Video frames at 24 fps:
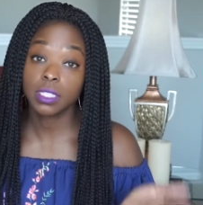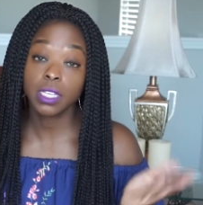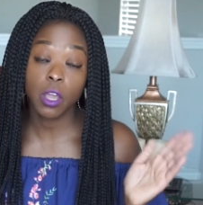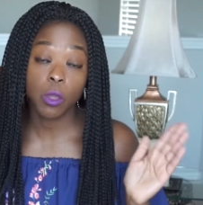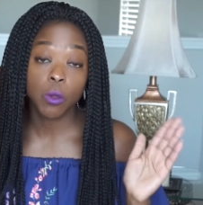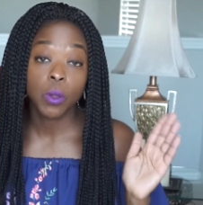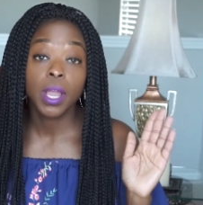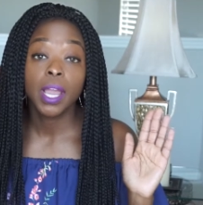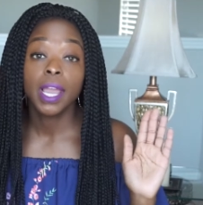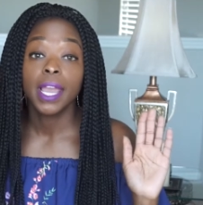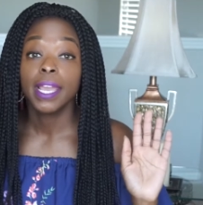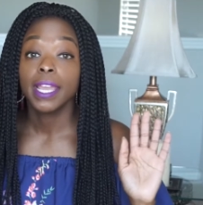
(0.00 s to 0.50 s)
So
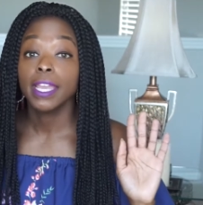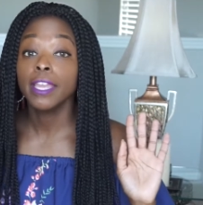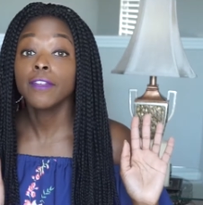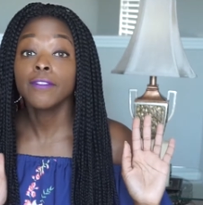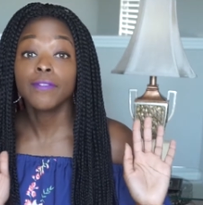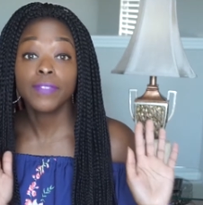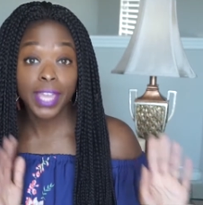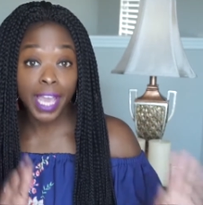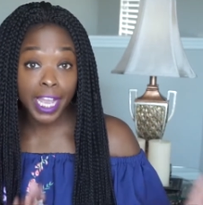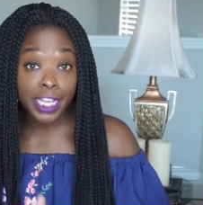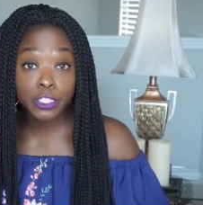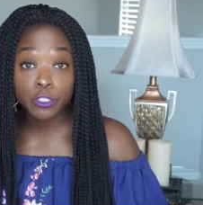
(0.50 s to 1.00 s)

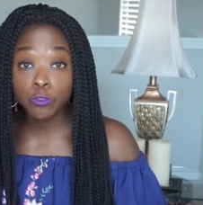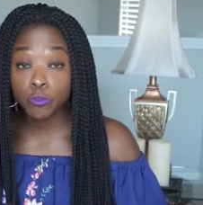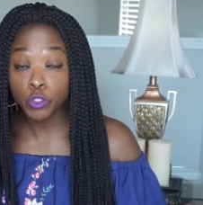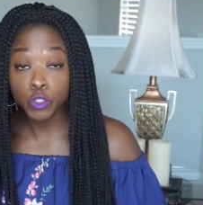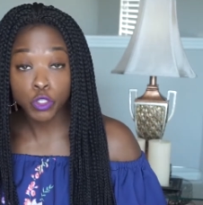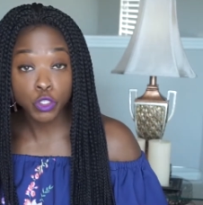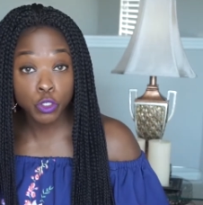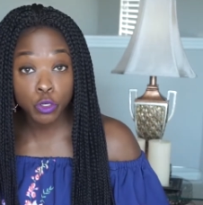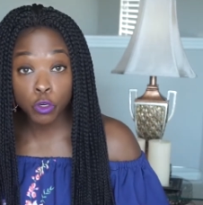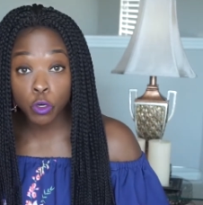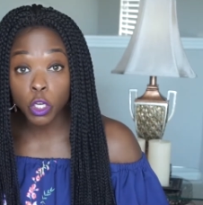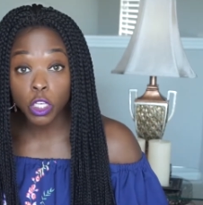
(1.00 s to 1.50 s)
if that's
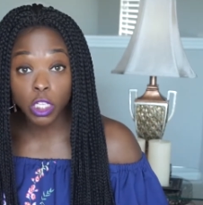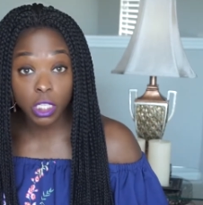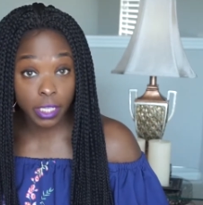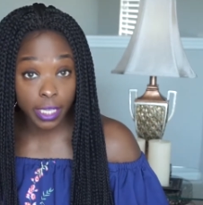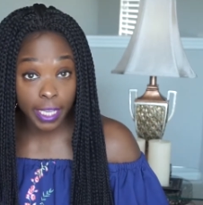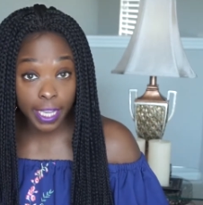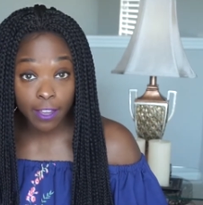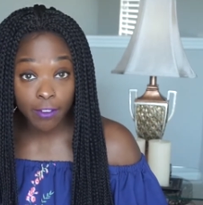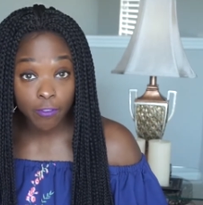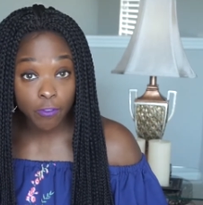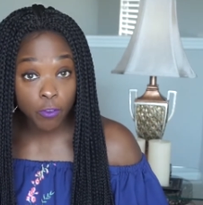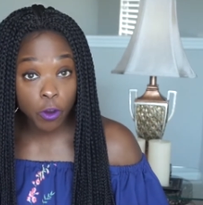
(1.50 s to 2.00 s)
what you are
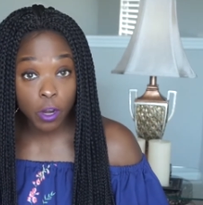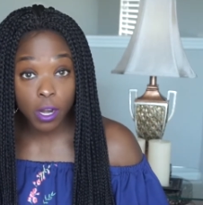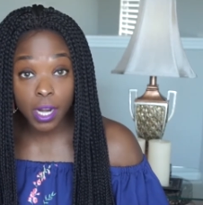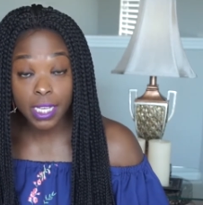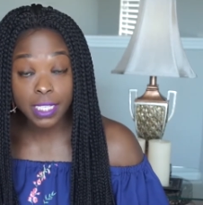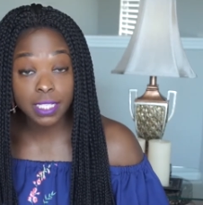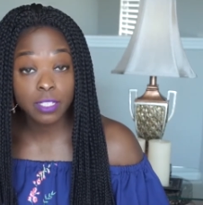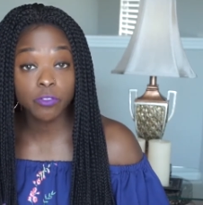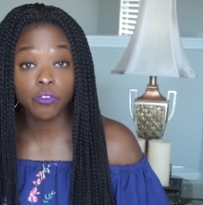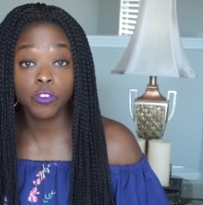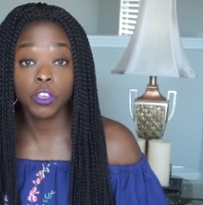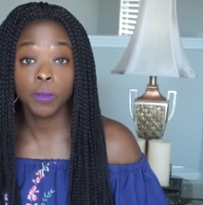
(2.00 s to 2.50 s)
looking for
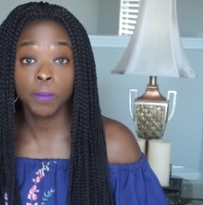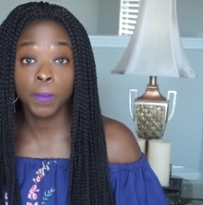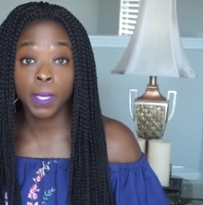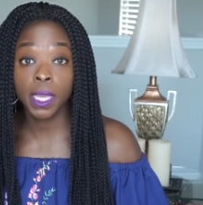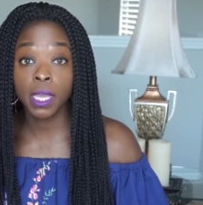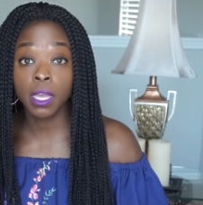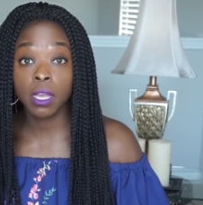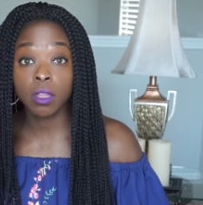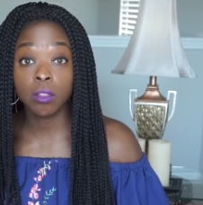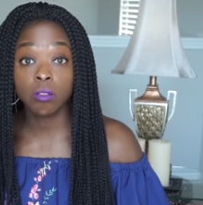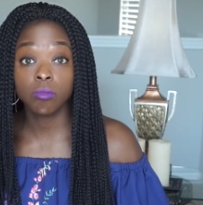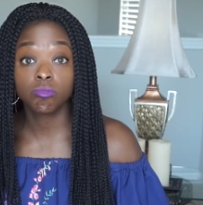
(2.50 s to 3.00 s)
as a
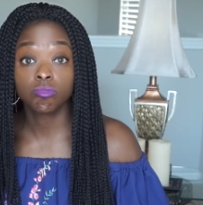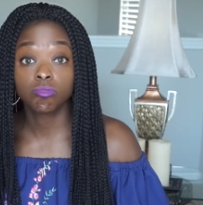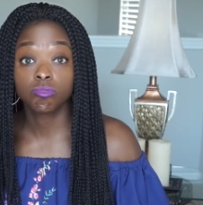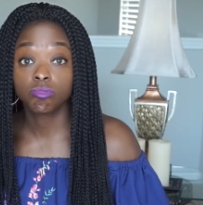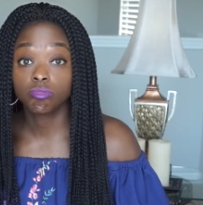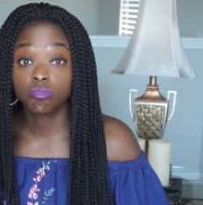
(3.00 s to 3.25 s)
female,